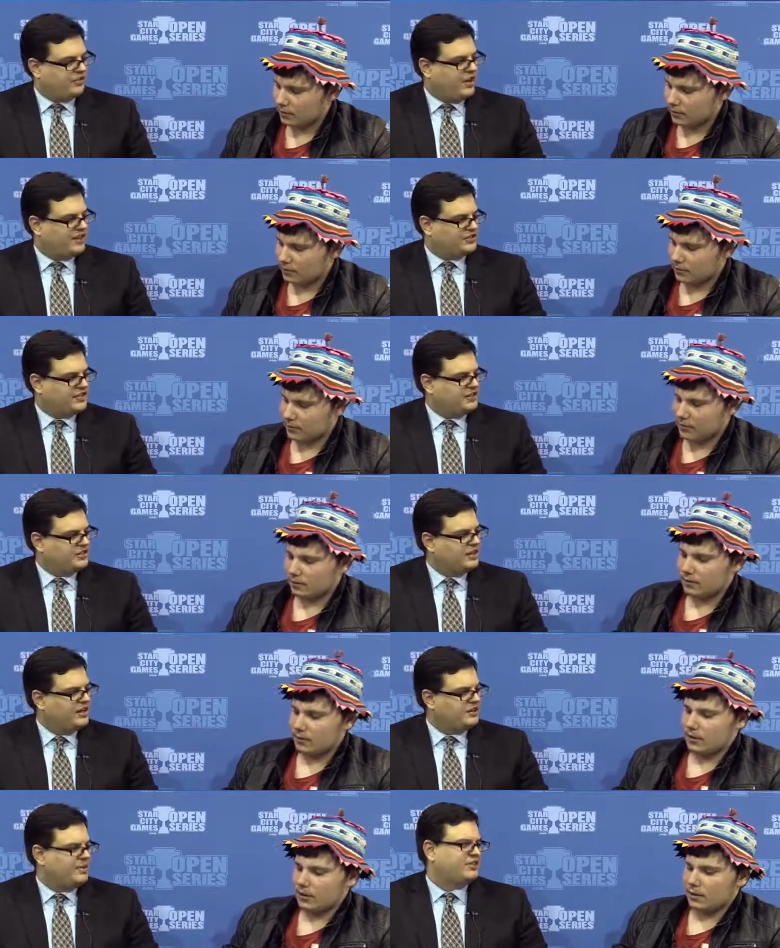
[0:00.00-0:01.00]
Speaker 1: Thoughtseize.
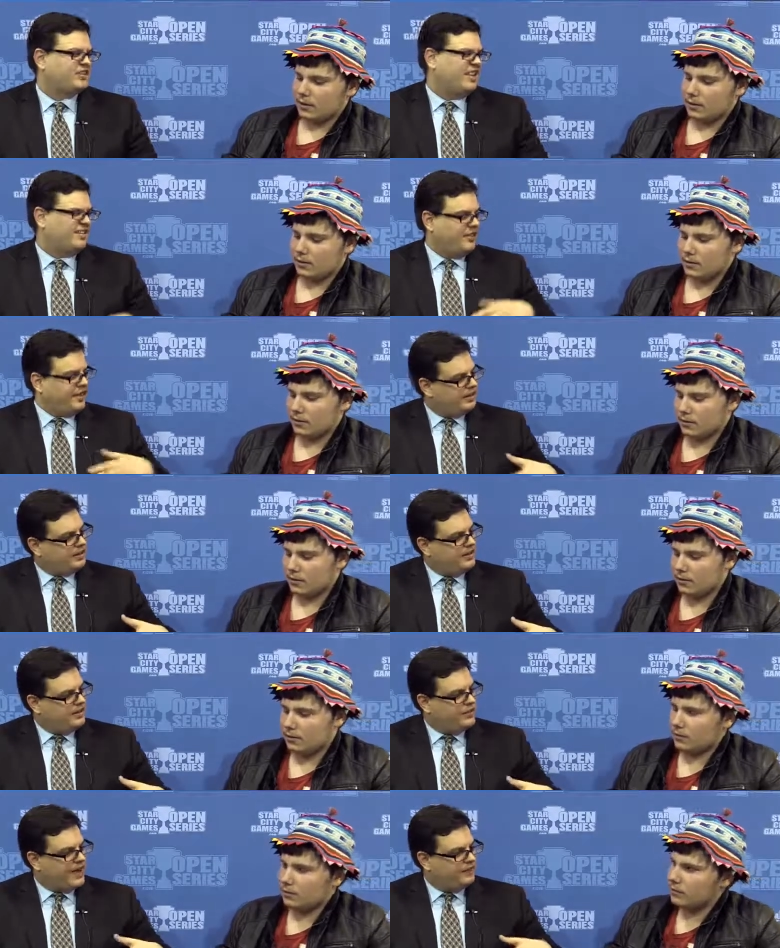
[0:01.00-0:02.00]
You mentioned that like
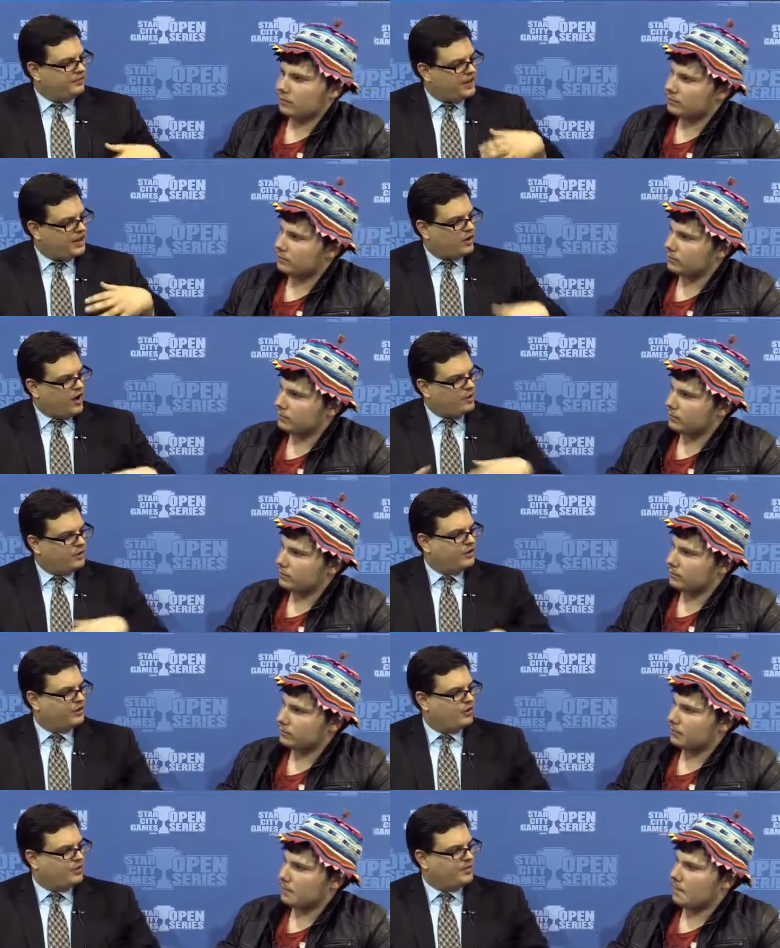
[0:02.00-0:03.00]
you kind of gear up a
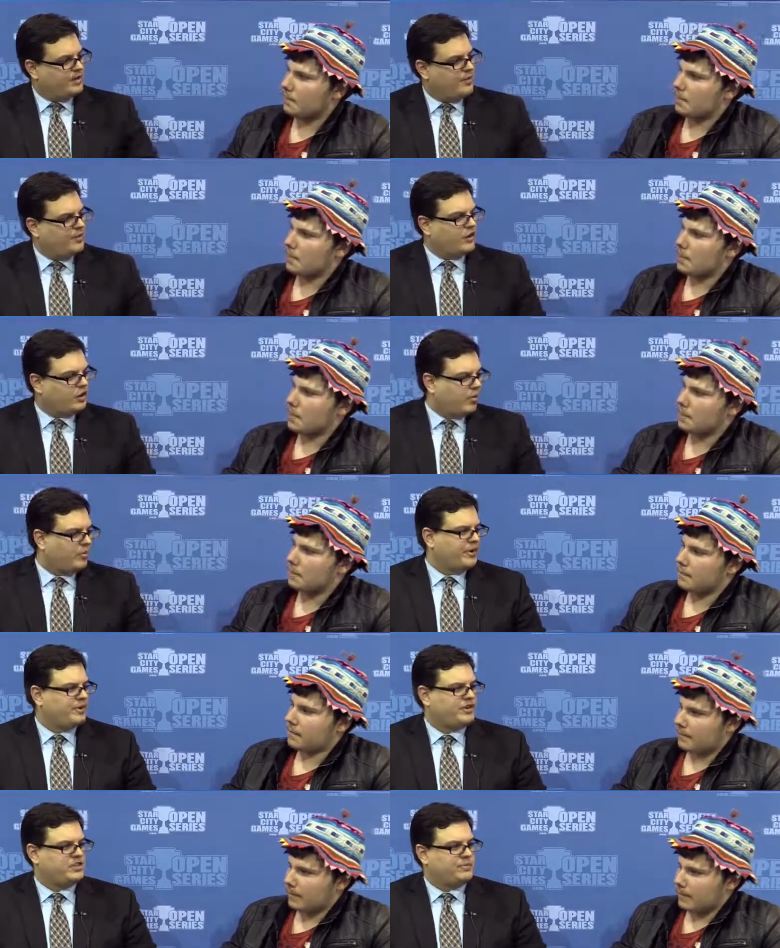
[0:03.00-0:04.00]
little and become a little more
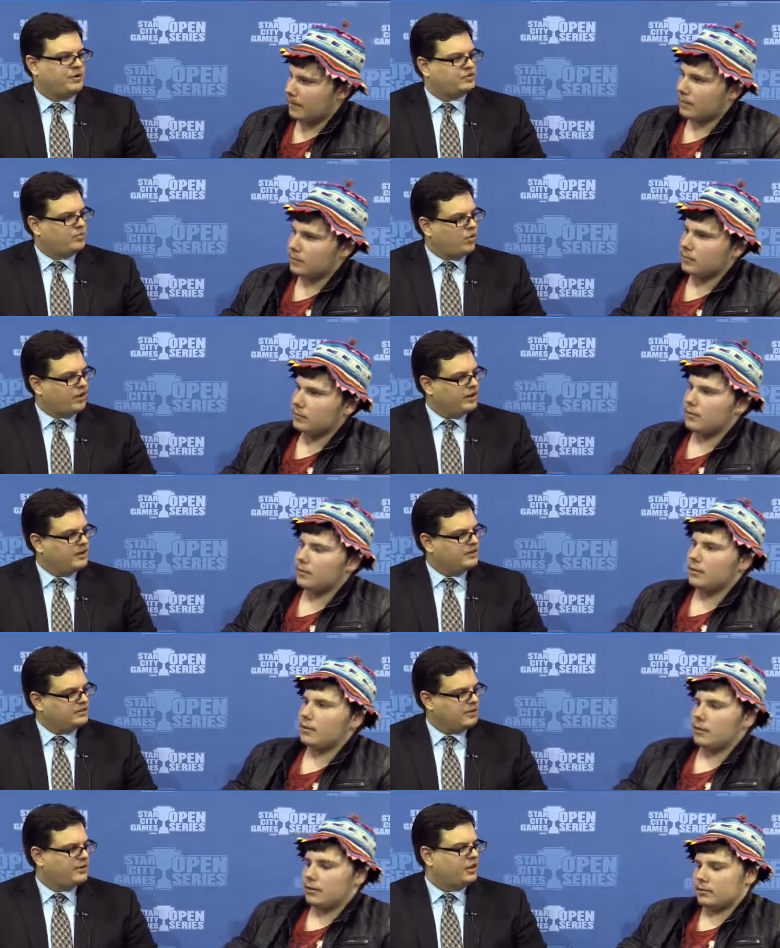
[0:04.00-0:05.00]
mid-rangey post-board.
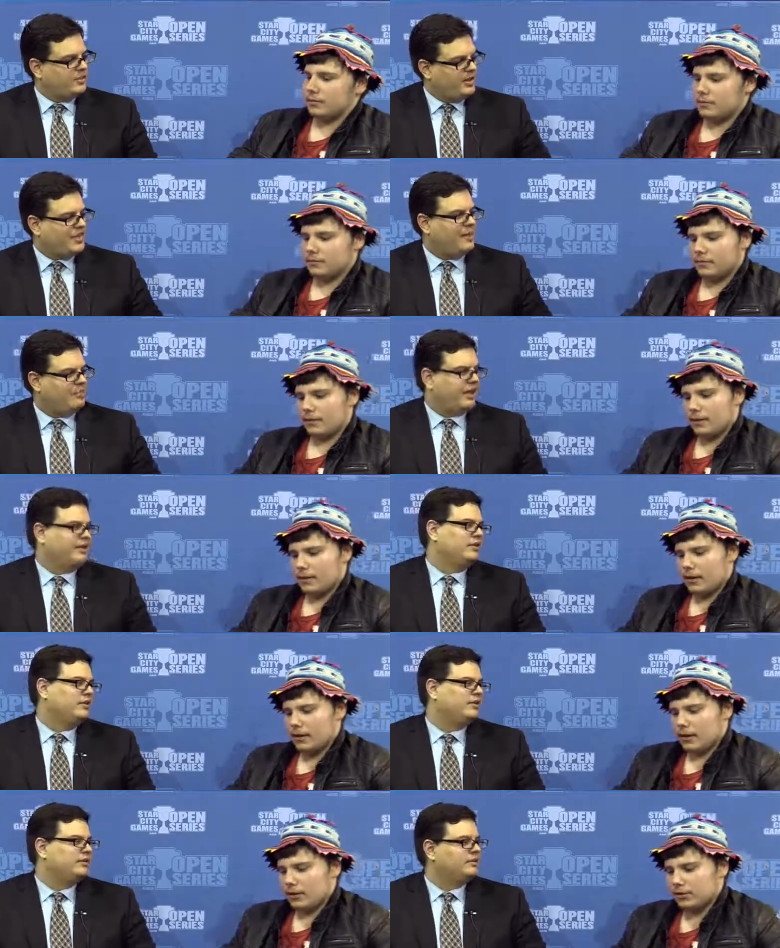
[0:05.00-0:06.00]
Tell me a little about that plan.
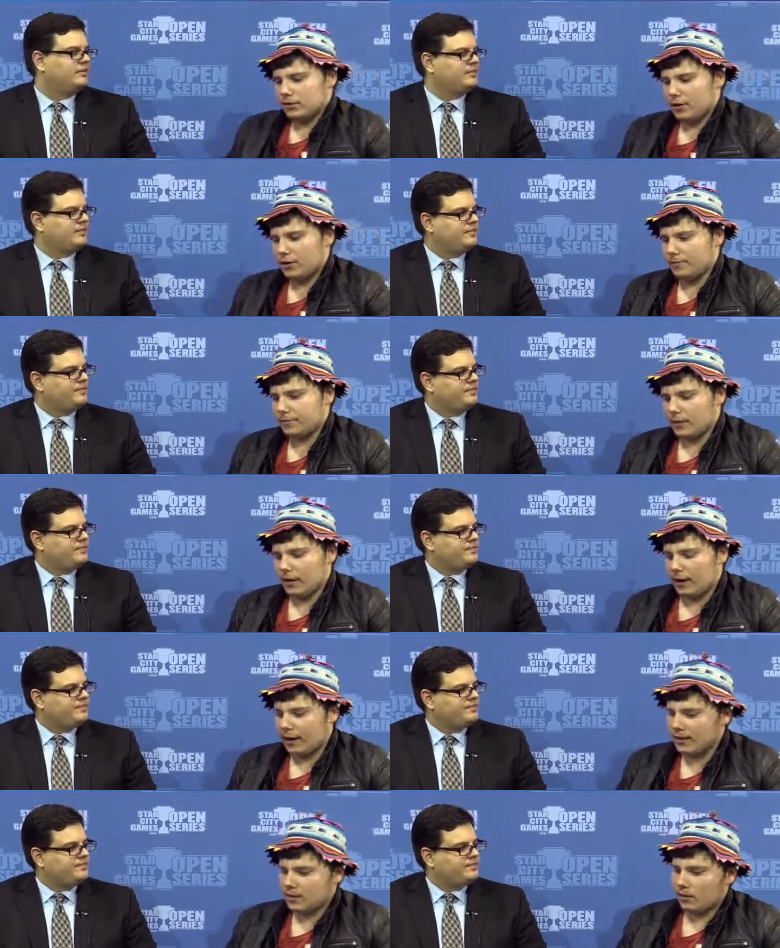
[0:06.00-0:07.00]
Speaker 2: So
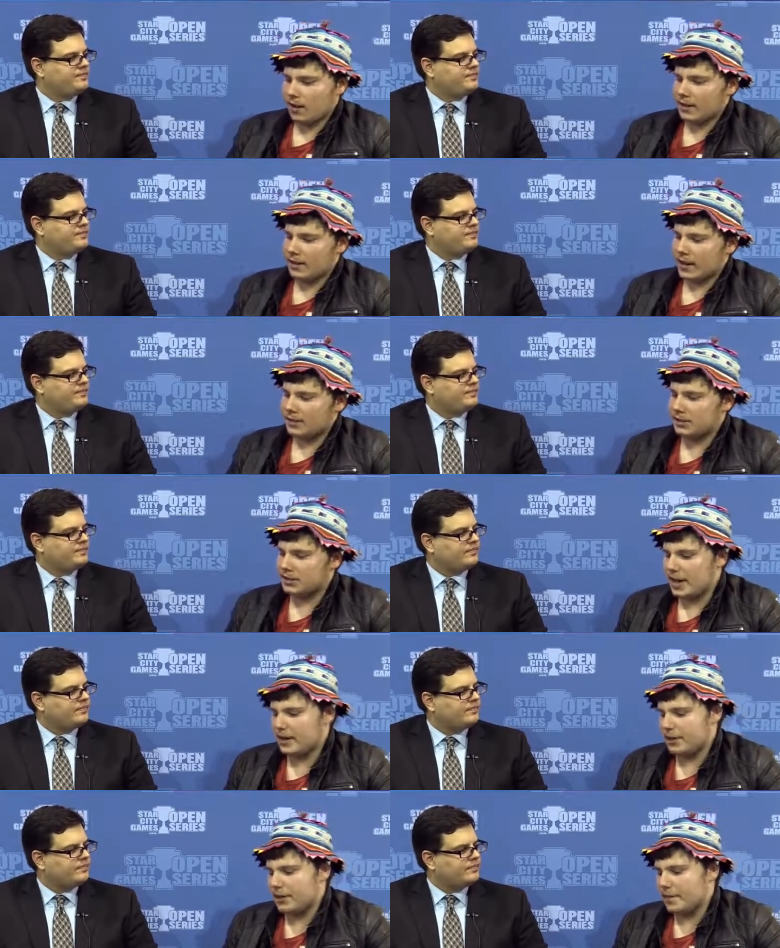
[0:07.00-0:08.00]
against a lot of the decks in
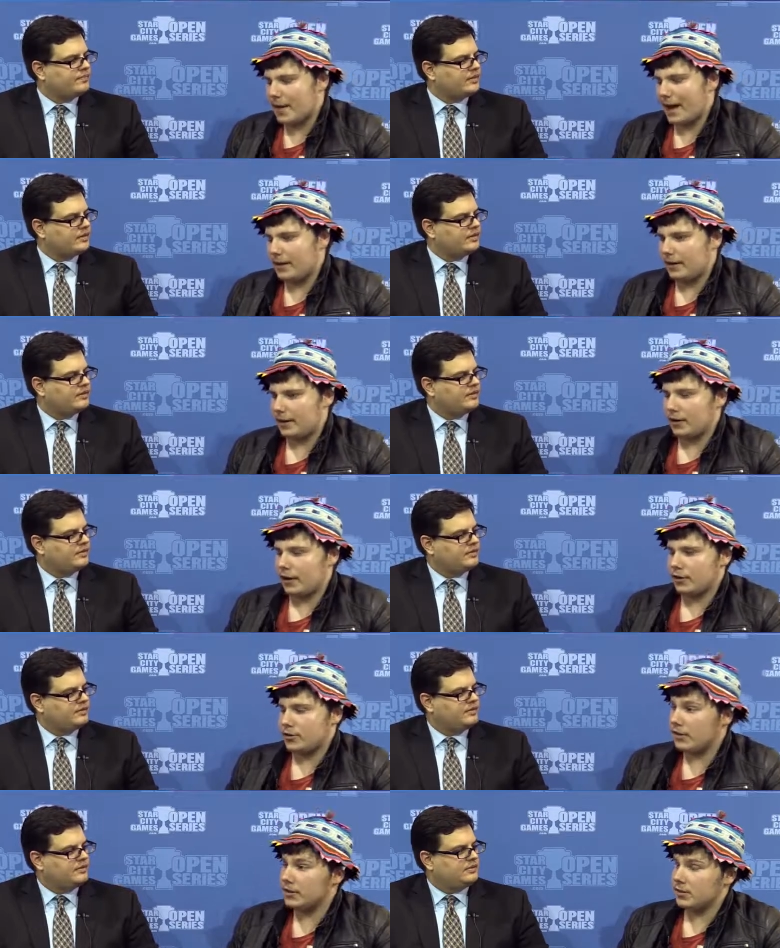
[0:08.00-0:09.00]
Standard, they're packing
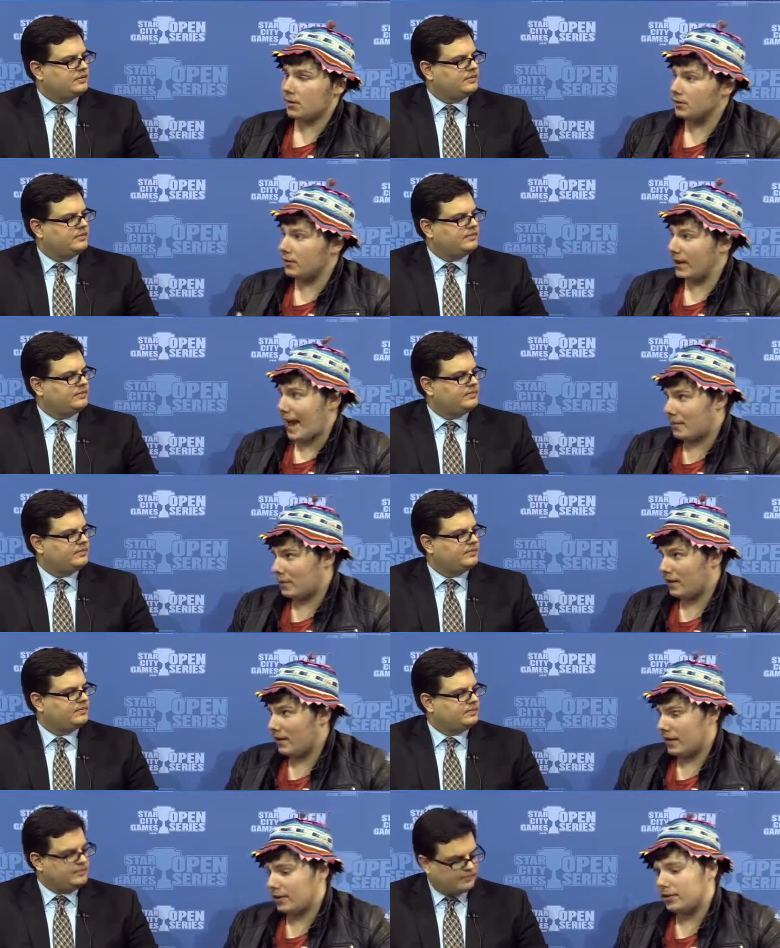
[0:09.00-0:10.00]
uh, Drown in Sorrows, all the
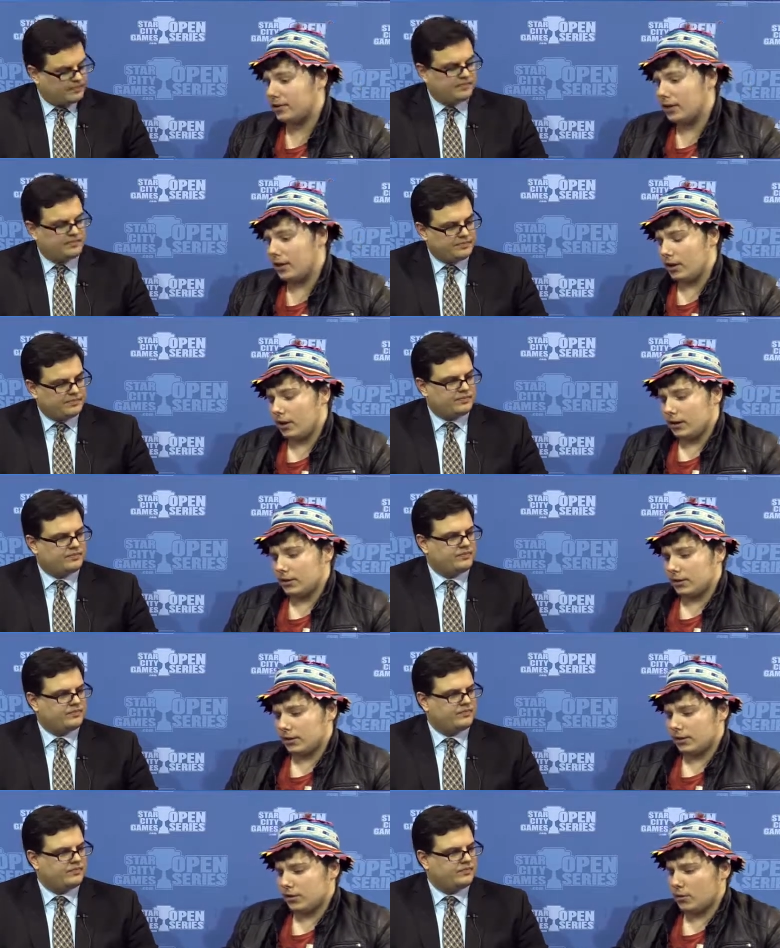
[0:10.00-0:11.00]
Abzan decks. Mm-hmm.
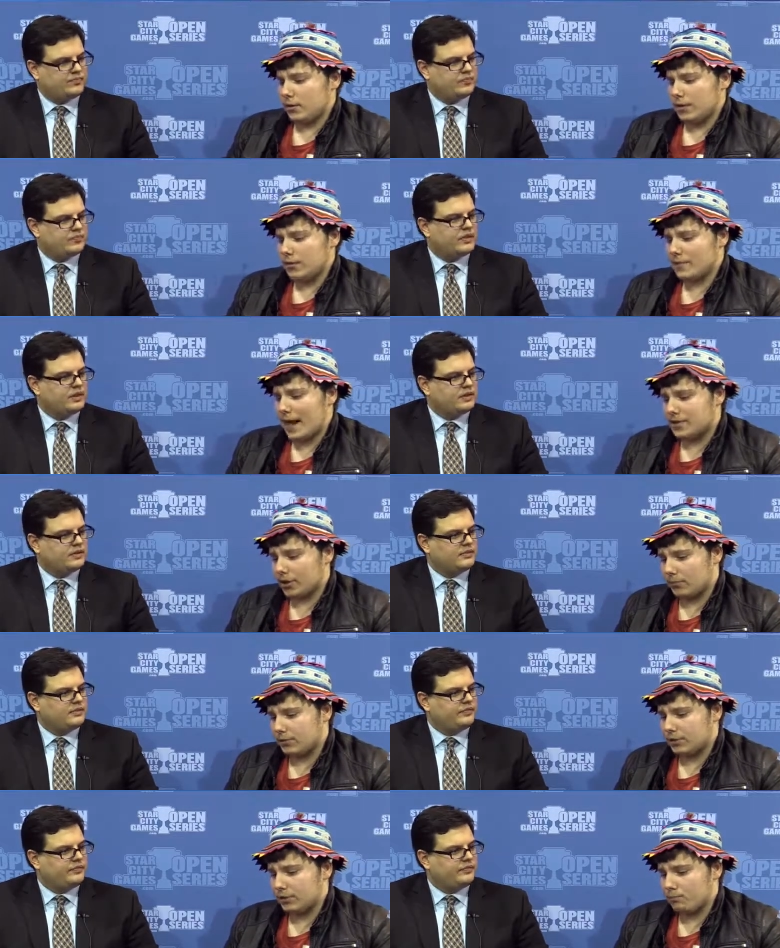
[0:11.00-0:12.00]
So in those matchups,